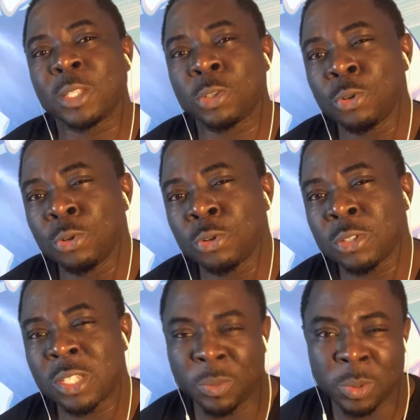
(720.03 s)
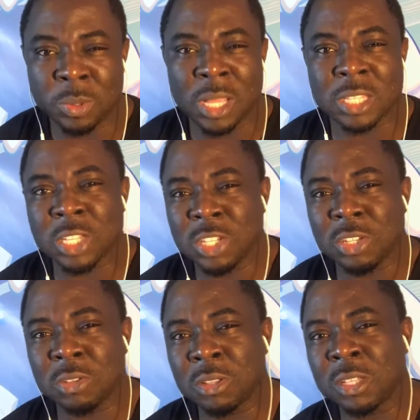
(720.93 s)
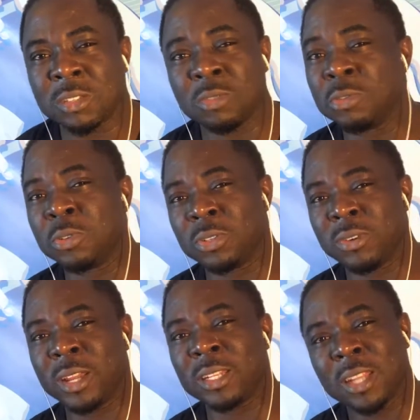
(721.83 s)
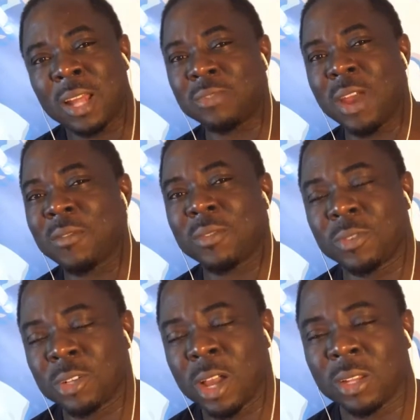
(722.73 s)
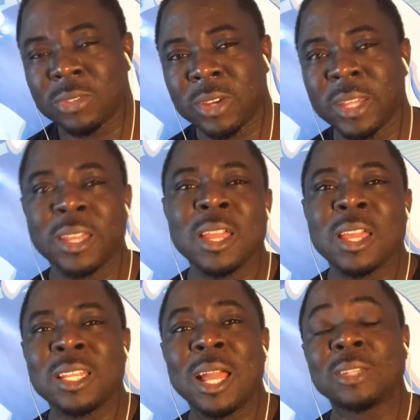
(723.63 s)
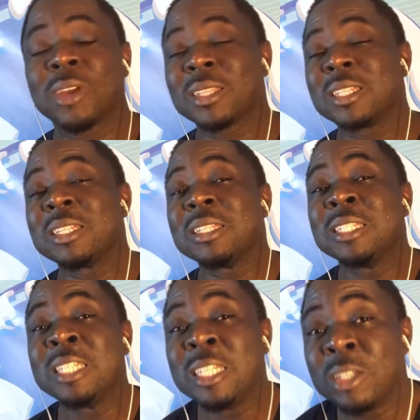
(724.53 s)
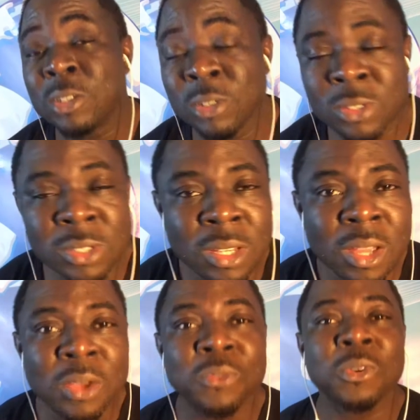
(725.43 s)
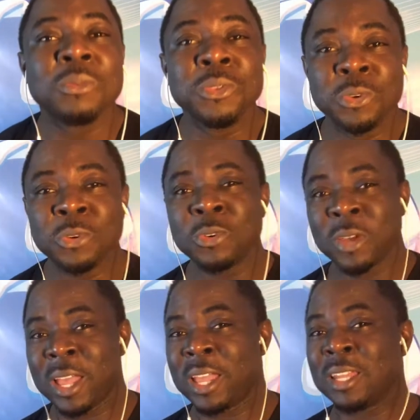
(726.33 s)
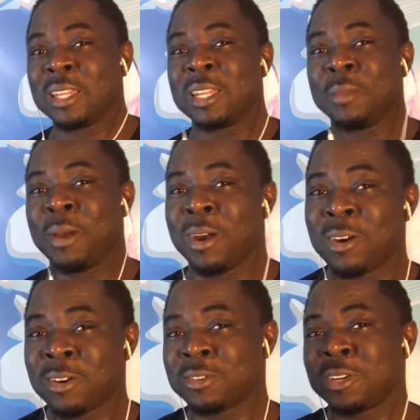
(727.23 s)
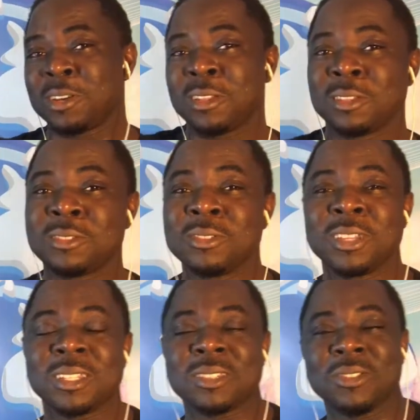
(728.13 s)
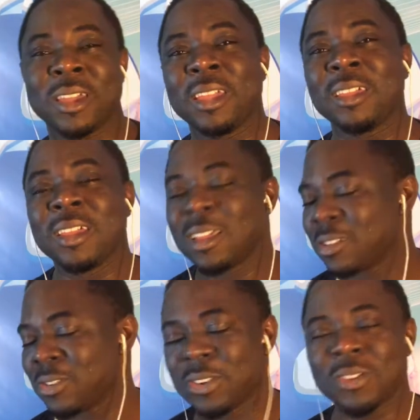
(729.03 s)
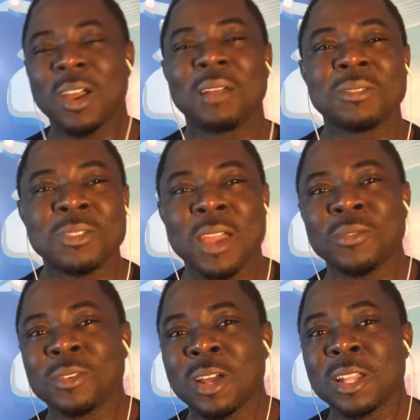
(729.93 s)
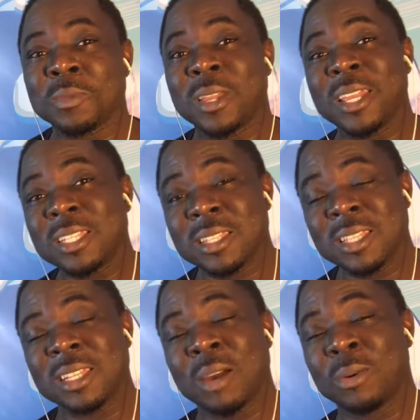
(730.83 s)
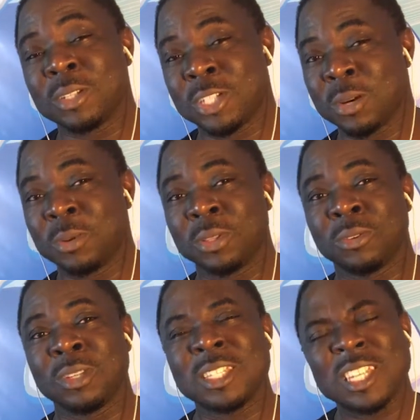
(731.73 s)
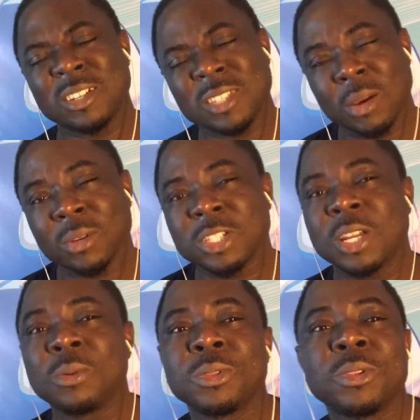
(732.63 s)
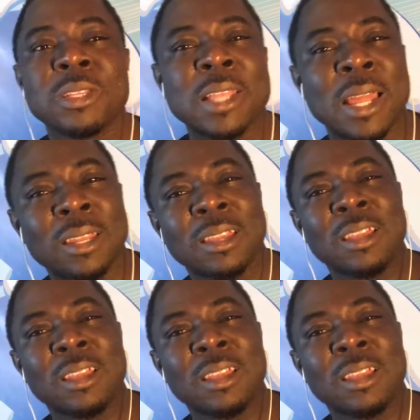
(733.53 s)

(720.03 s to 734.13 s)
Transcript: the gurus, the people that's teaching you this to do it, right? They're not driving for dollars, right? They're attracting deals from you and about one hundred other students, right? So they don't have to drive for dollars. But here's the thing I want to share with you. The secret I want to share with you is that